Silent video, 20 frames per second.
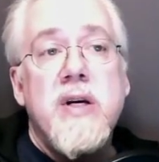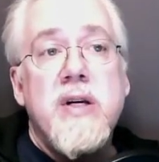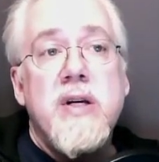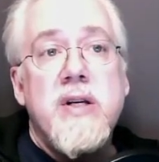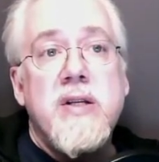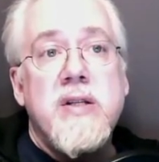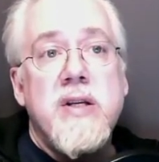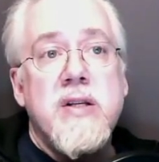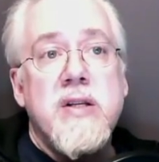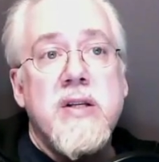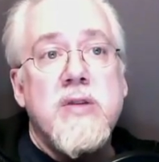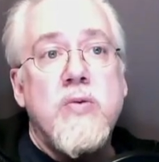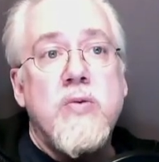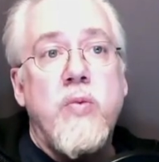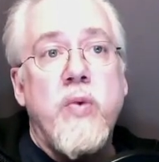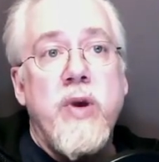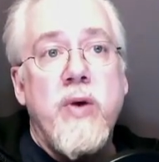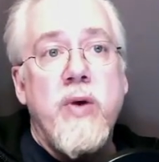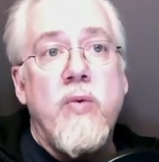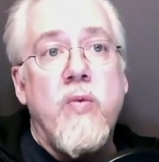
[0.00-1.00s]
since
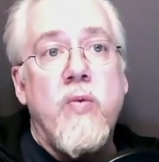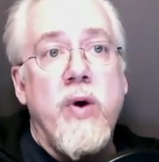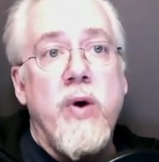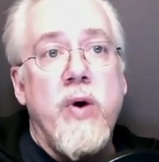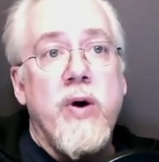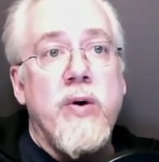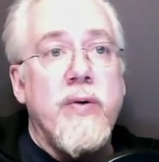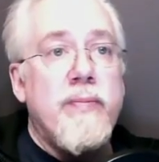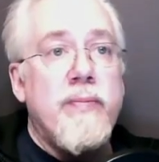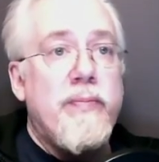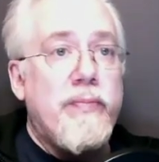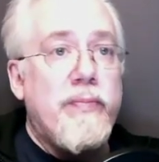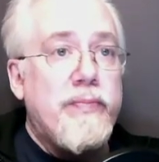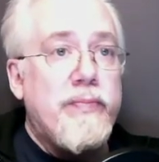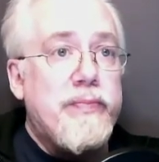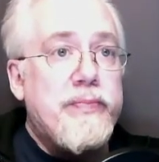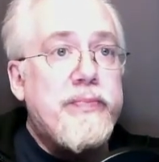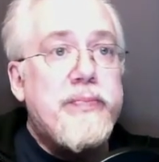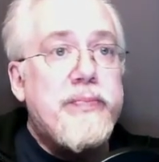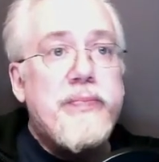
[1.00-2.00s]
we will
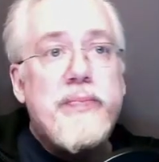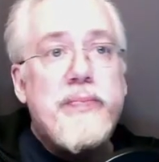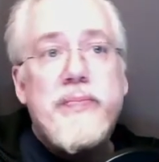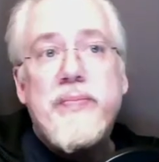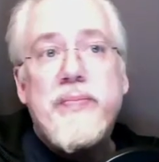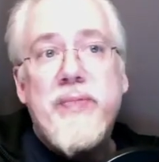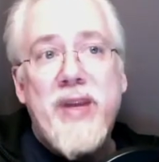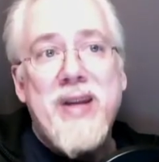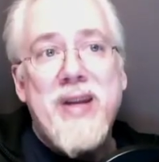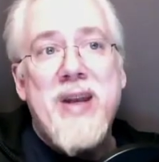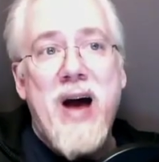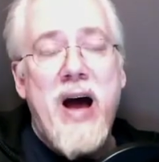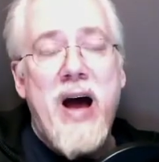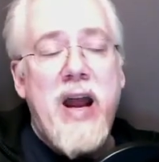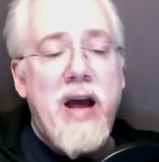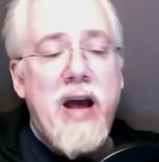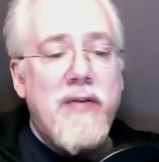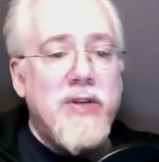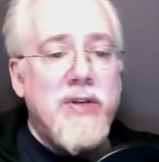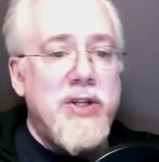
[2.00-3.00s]

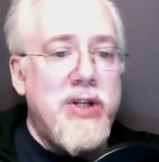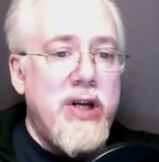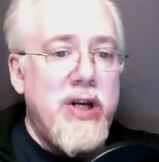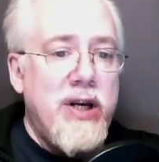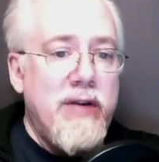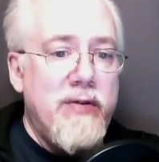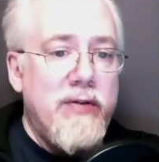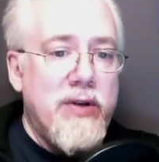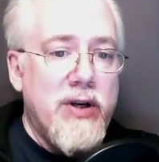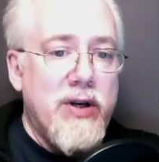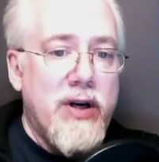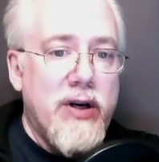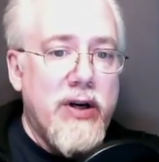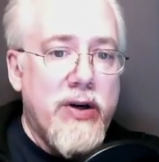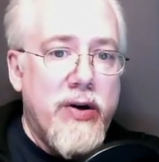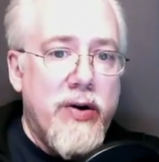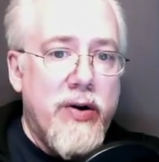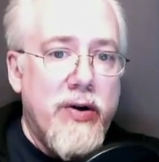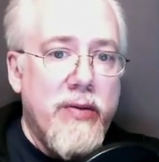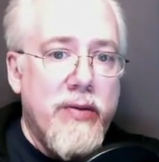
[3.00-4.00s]
not have achieved
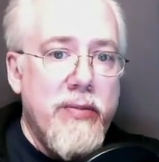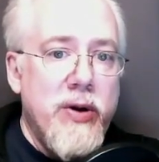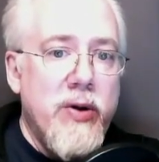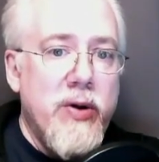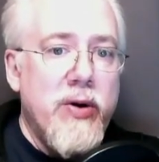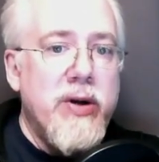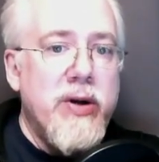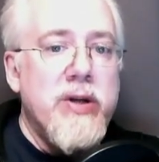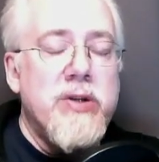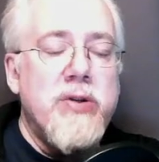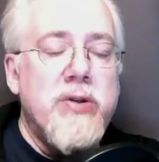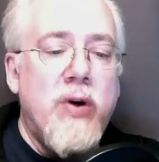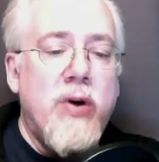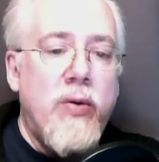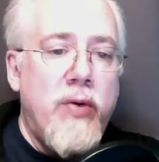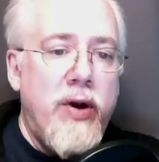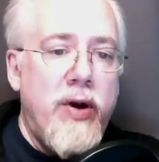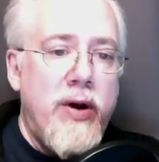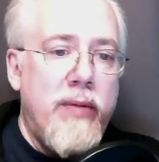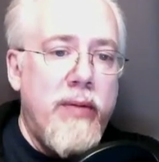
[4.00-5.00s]
herd immunity. So I
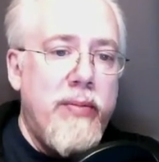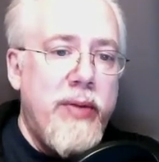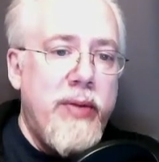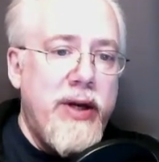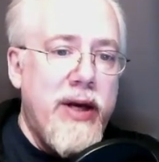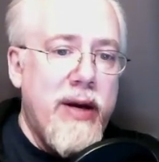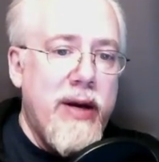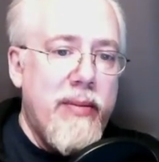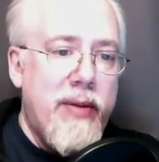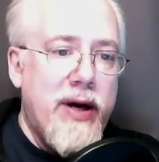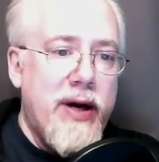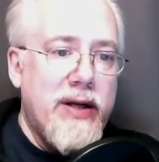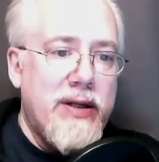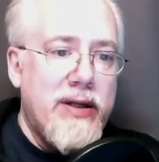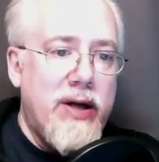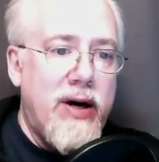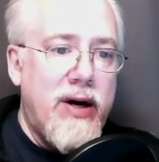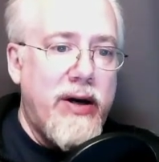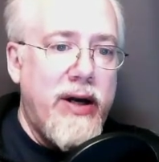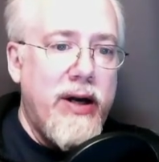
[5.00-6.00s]
want to begin by
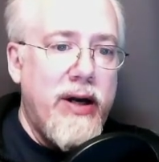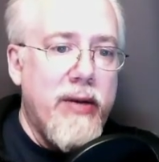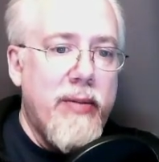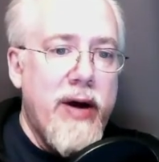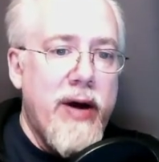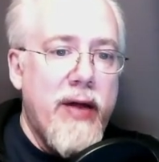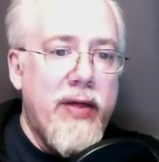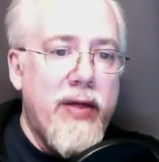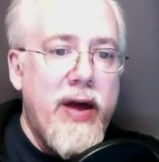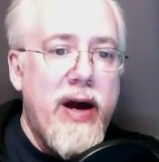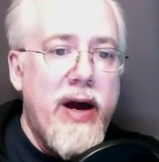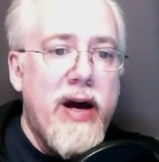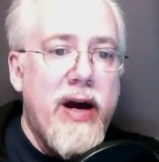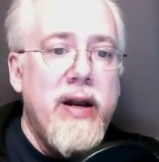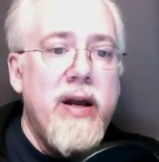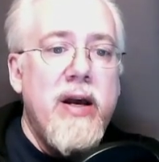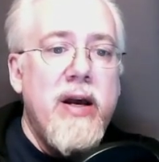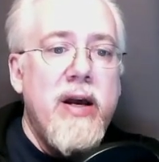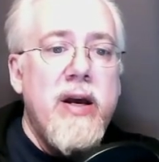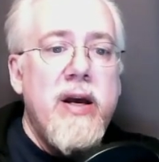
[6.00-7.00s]
talking about that.
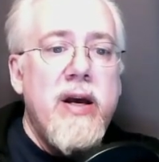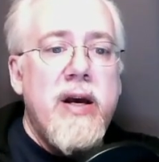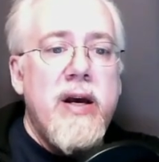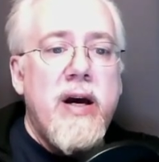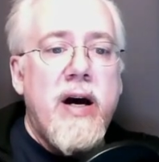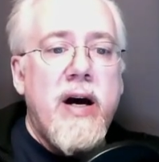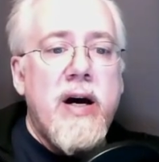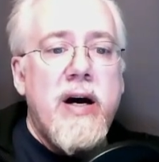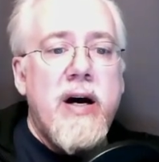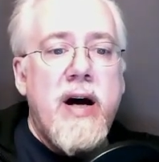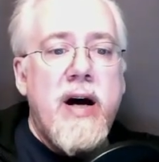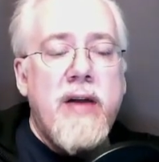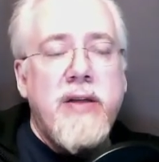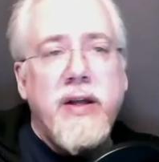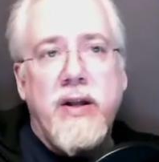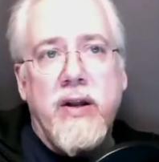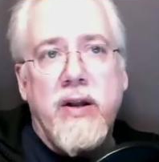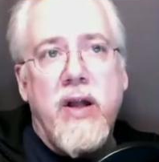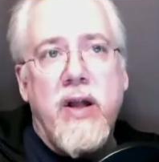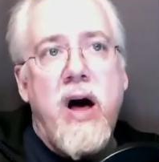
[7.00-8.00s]
I
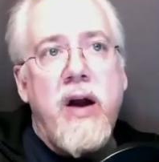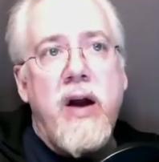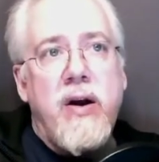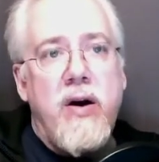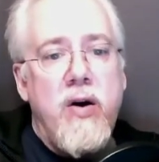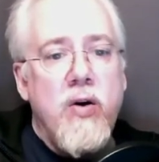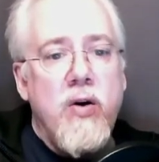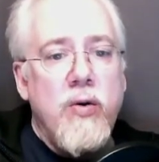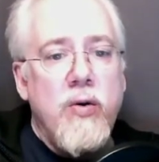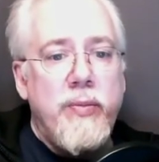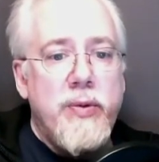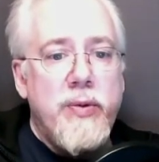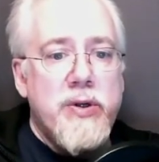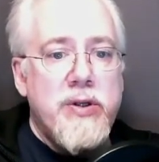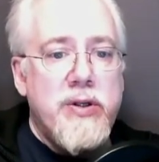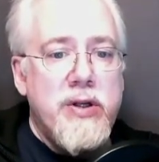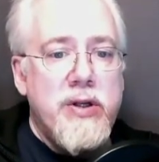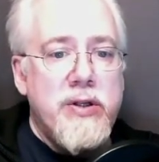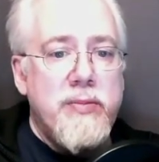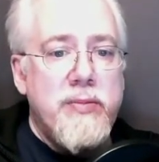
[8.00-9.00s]
think a lot of hope
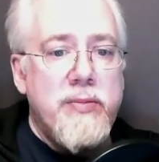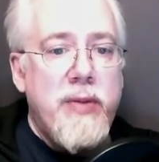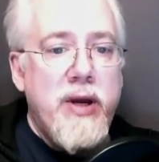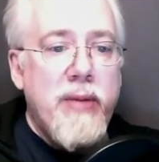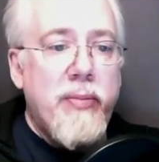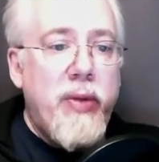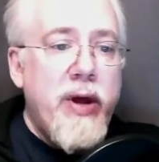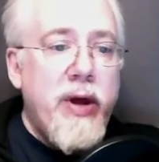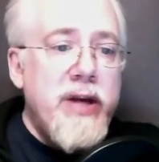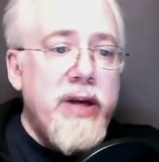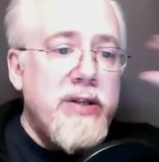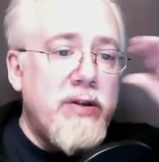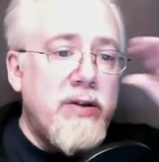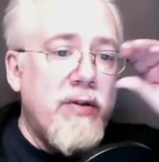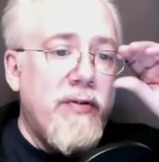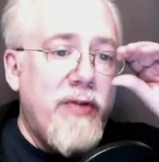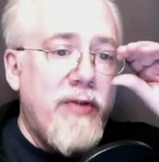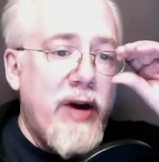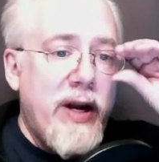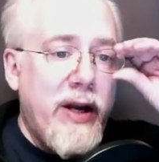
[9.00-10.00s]
is being placed
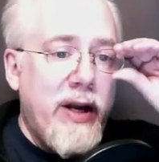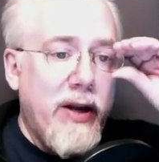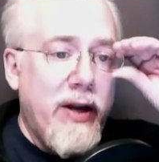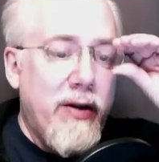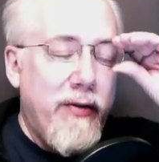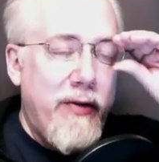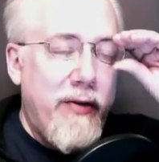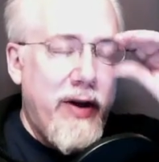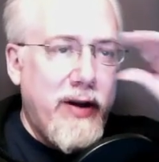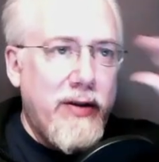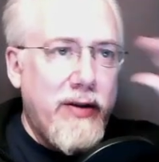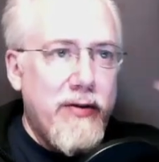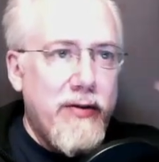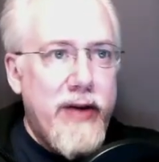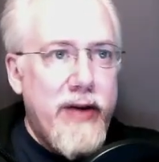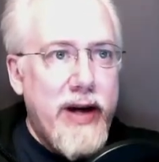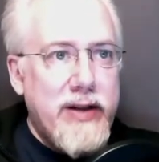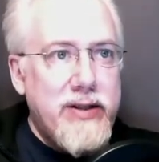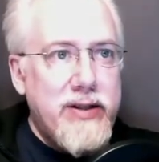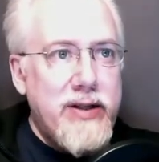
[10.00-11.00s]
on finding an effective
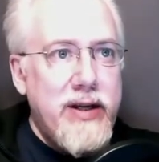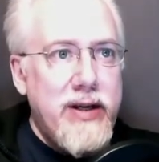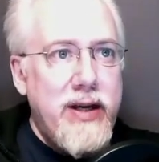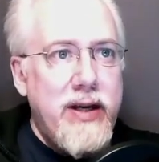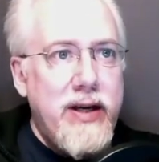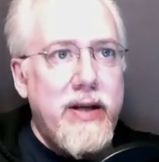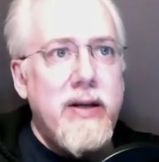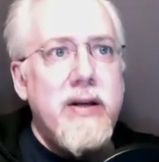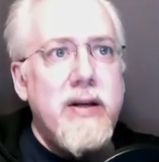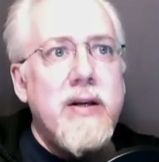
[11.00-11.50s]
vaccine